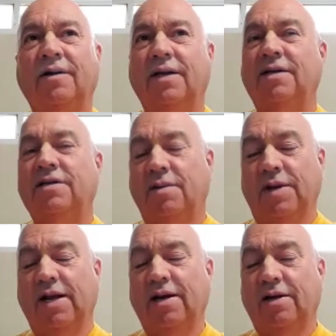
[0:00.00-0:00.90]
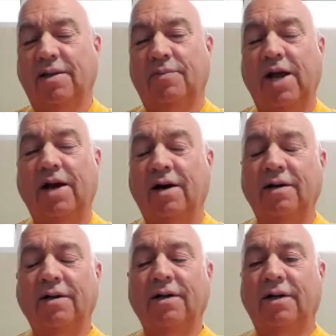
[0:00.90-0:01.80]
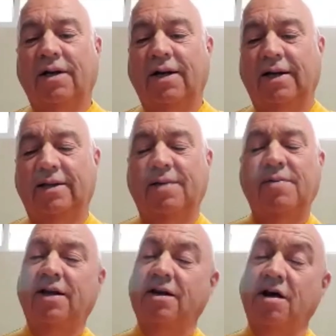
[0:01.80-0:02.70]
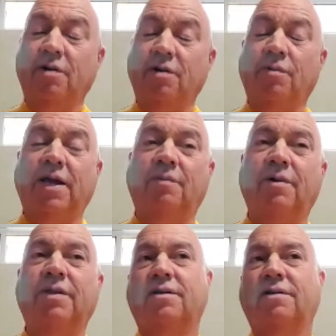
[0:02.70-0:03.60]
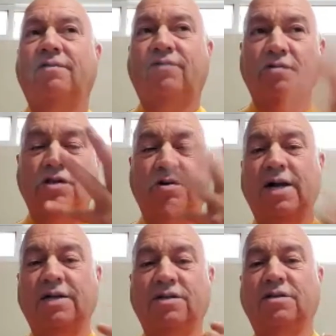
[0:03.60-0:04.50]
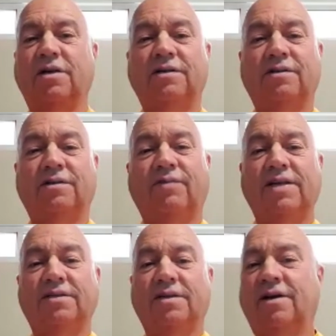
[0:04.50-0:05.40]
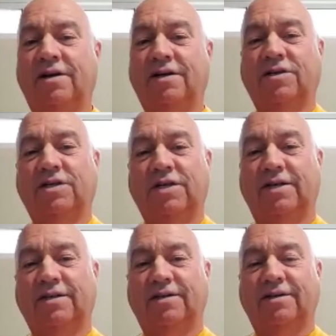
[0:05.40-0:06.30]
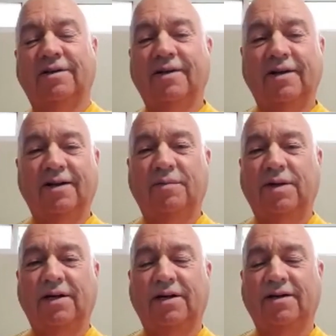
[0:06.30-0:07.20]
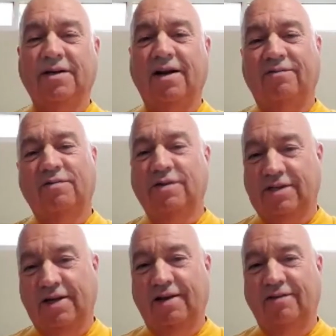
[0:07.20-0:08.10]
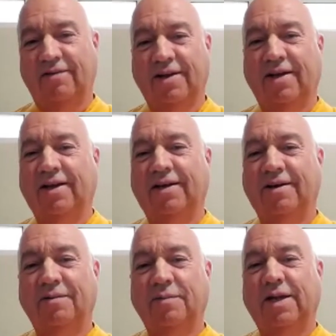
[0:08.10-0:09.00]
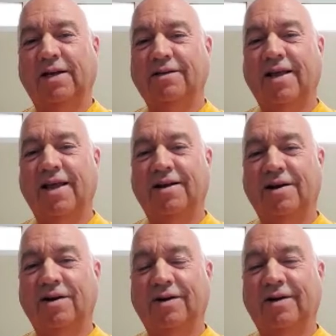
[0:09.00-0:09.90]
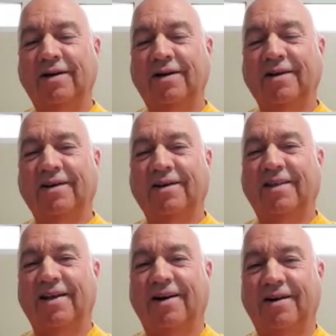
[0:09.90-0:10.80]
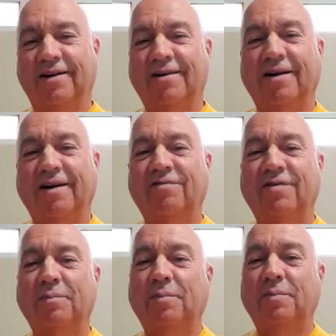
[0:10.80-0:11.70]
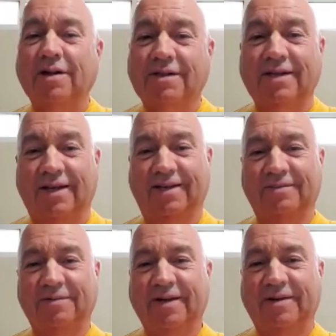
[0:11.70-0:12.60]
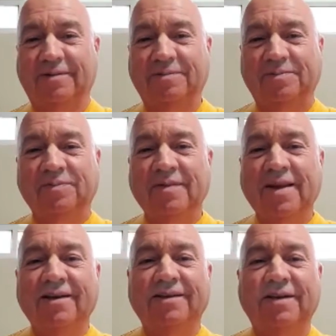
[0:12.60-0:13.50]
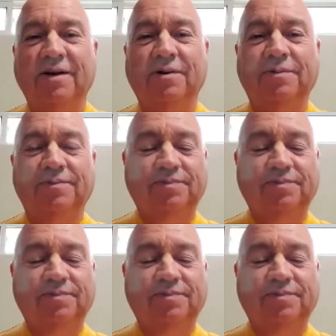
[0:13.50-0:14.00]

intimidated the bear, and the man got away with a few scratches on his face and on his chest, but his life was saved, and because he had learned the art of boxing. So